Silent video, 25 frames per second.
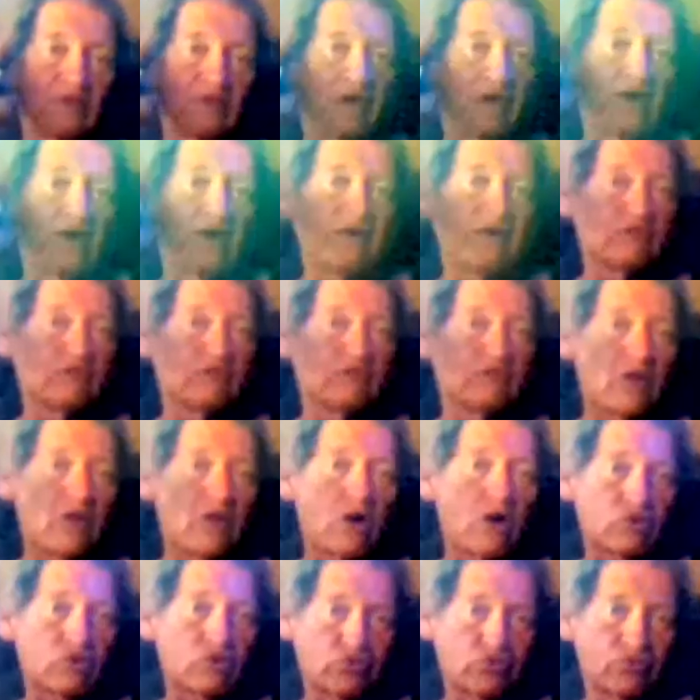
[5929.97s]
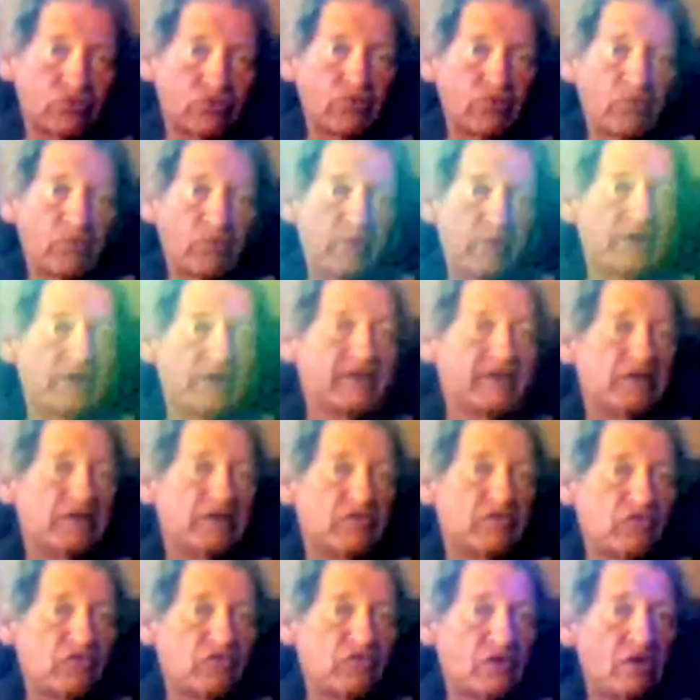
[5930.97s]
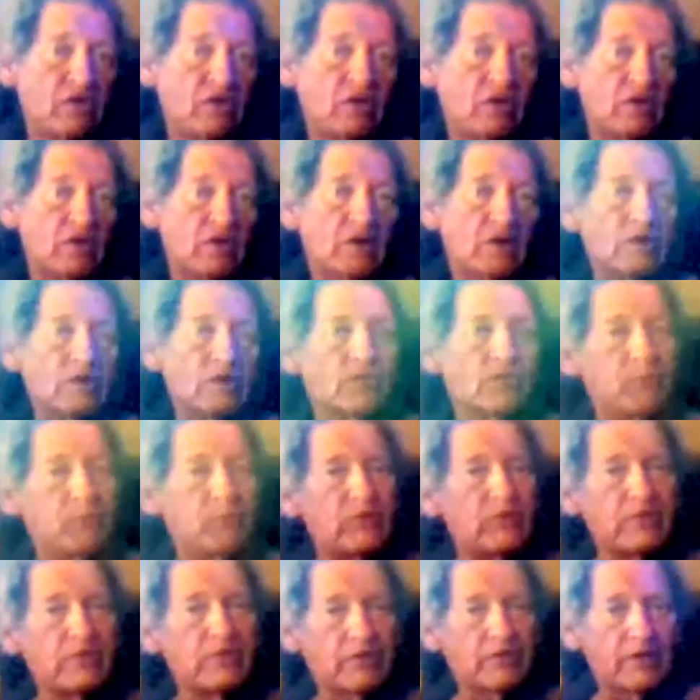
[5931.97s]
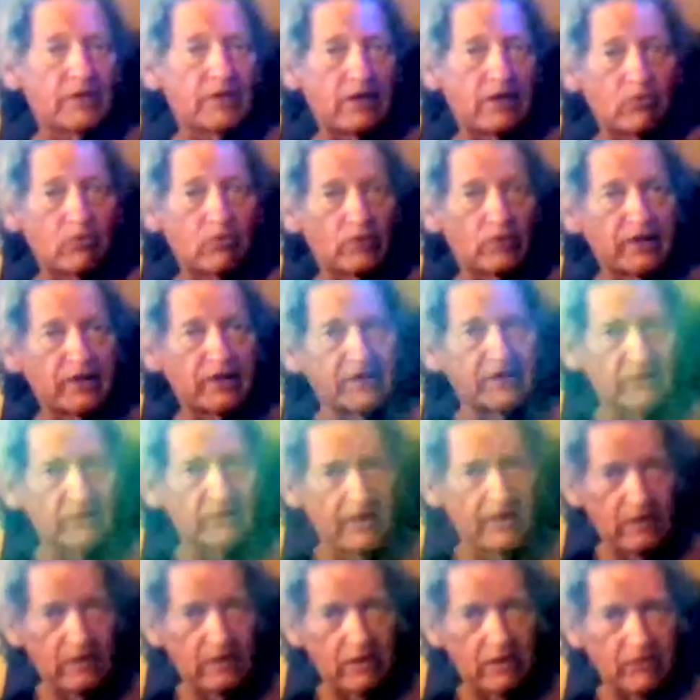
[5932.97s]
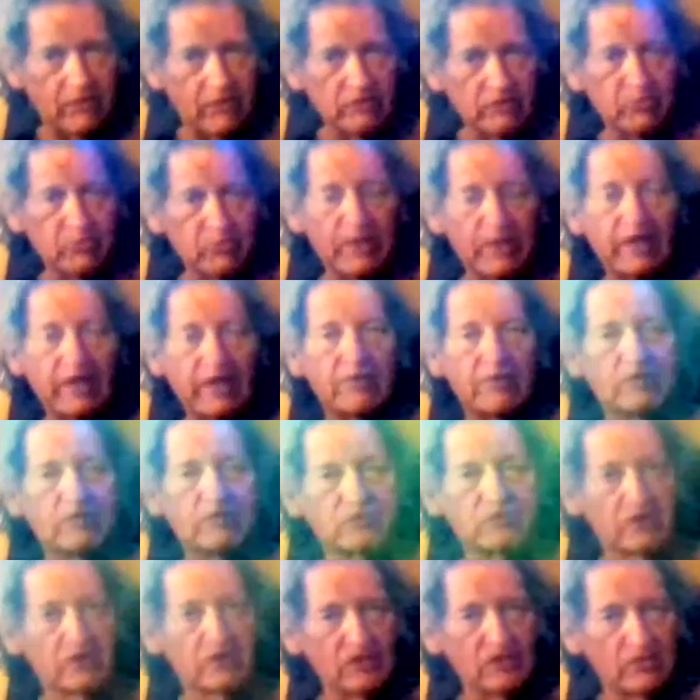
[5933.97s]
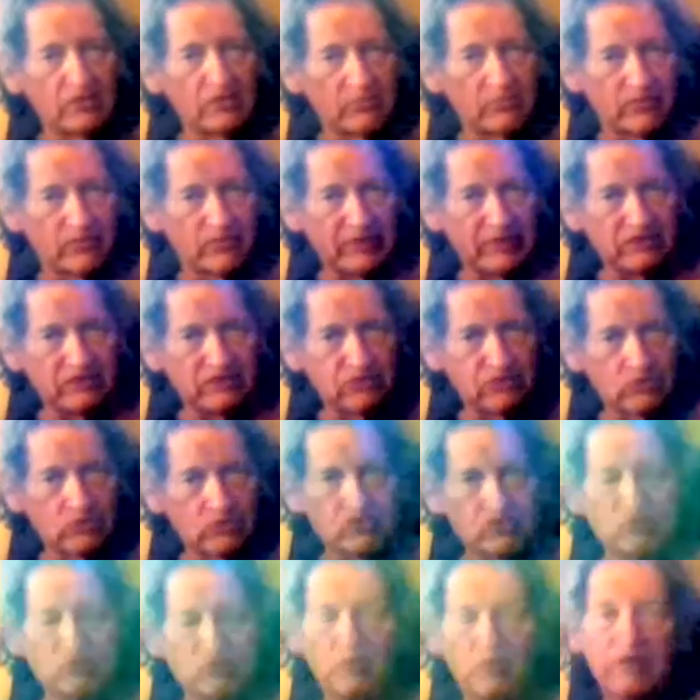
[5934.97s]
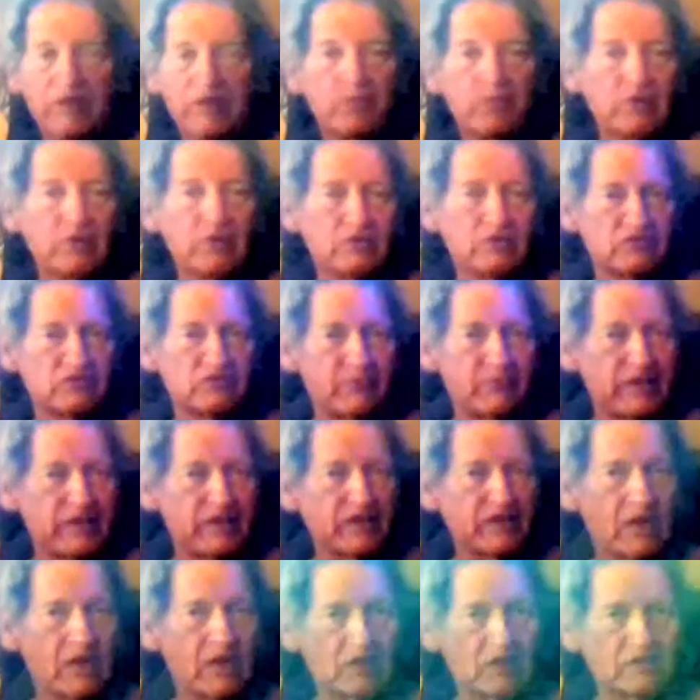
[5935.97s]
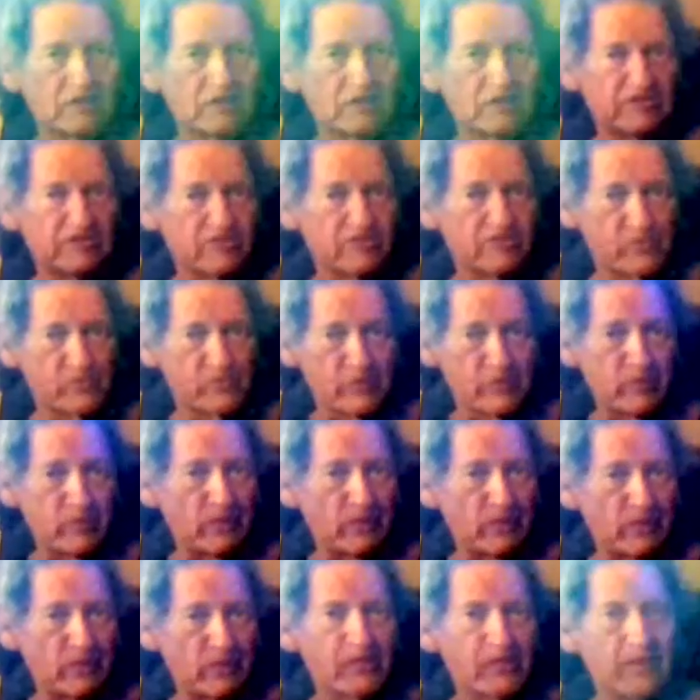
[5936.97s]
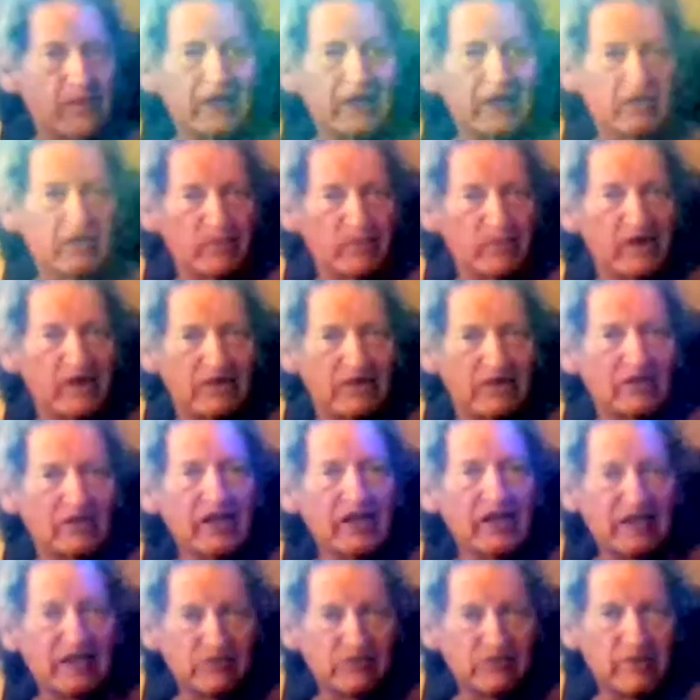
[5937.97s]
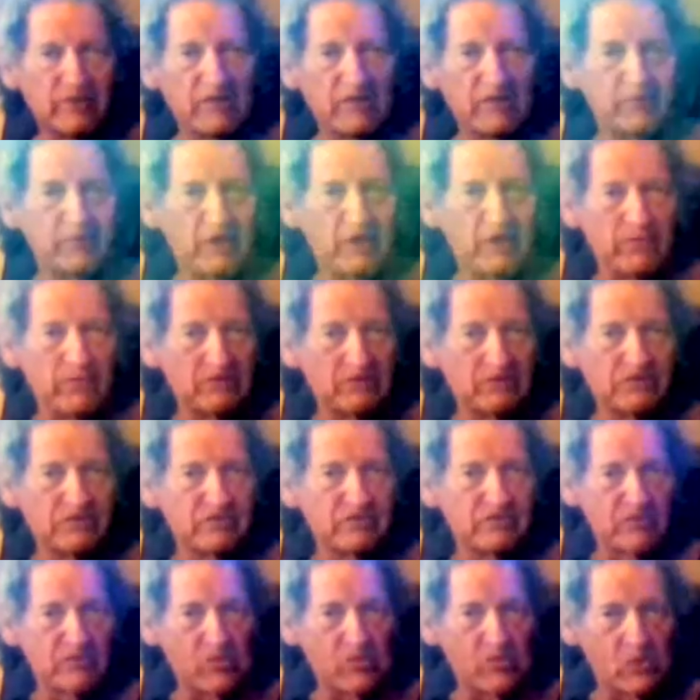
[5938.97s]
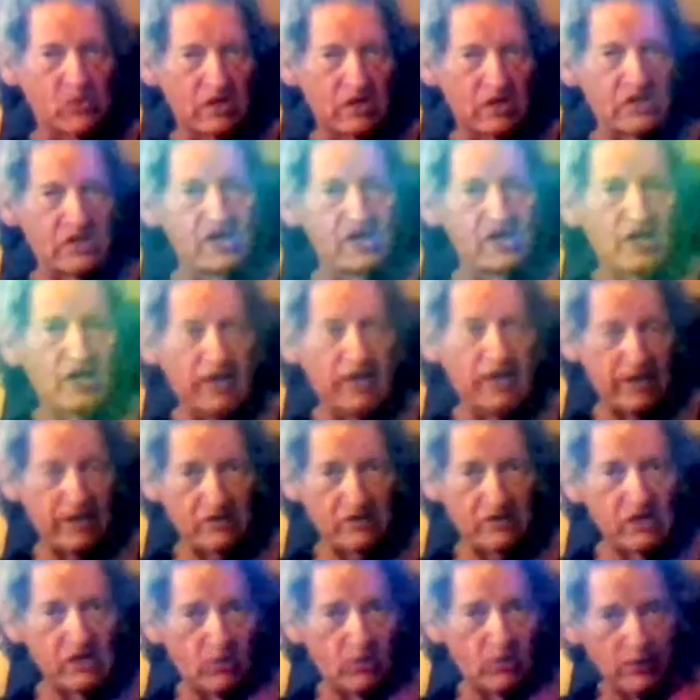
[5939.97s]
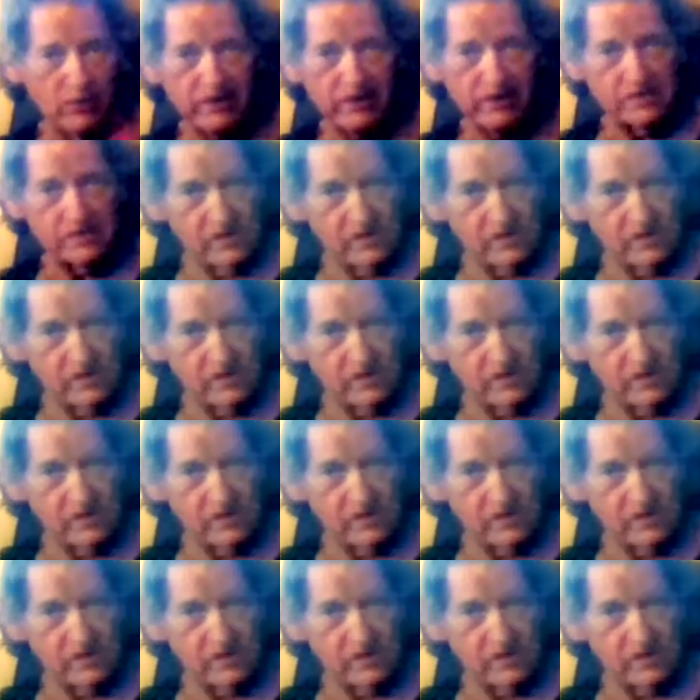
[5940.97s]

And it's the harsh truth, but it is. The beauty of that, when we get the hell off this planet, there's unlimited resources. We can build as many colonies. We can make as many babies as we want. And we can